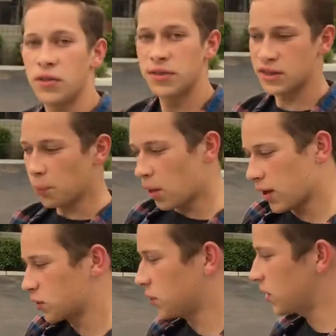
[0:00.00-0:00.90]
the simple
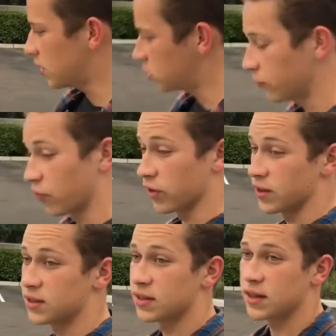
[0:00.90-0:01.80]
explanation for
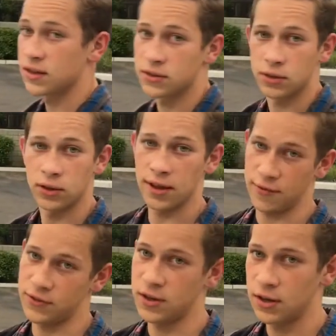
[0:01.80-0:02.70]
this is
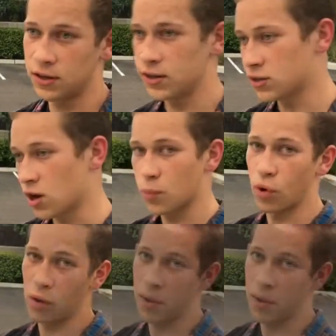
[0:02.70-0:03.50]
lift. Let's talk more